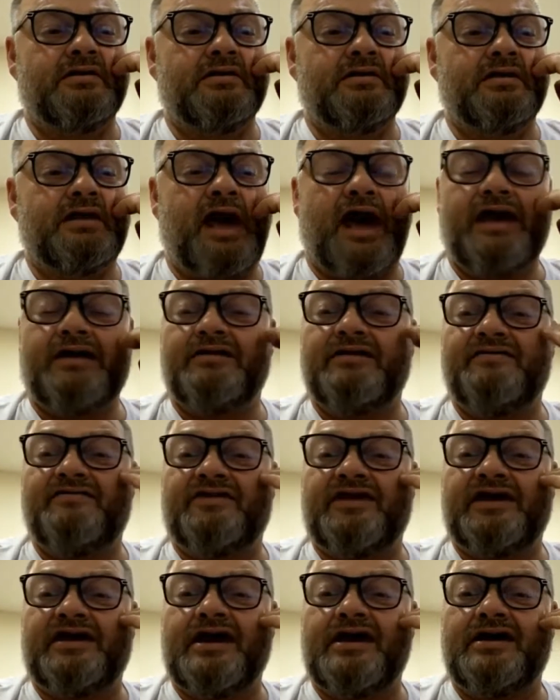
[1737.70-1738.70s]
I don't even
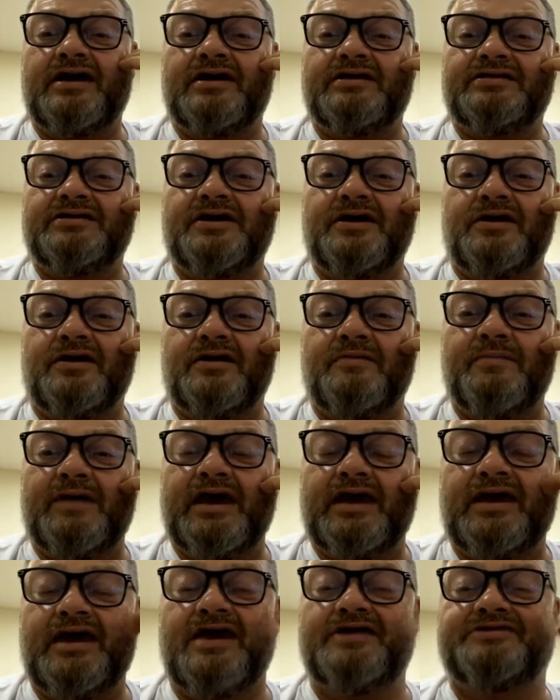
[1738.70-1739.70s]
think I got the car
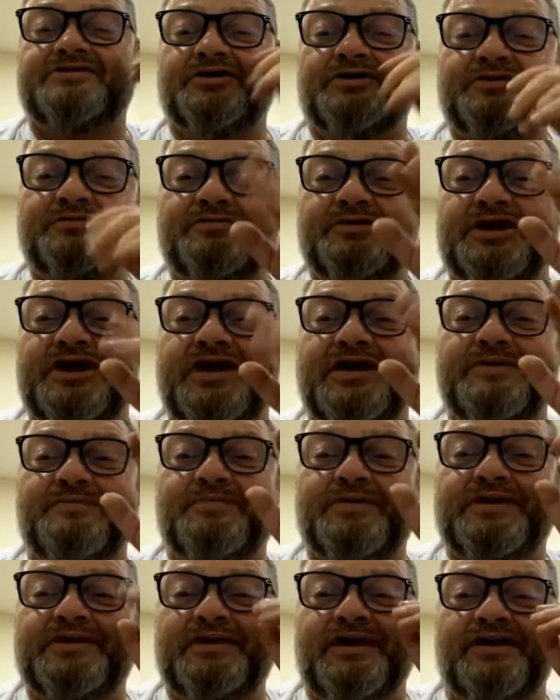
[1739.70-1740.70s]
back. I told him to keep
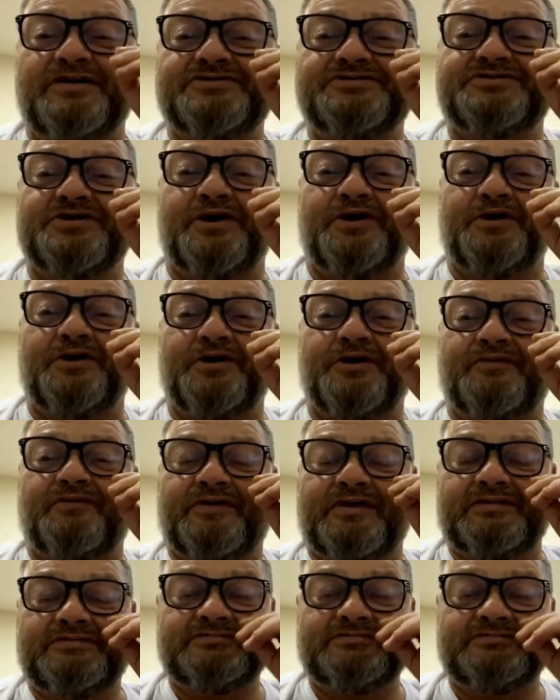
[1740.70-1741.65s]
it. I'll start over.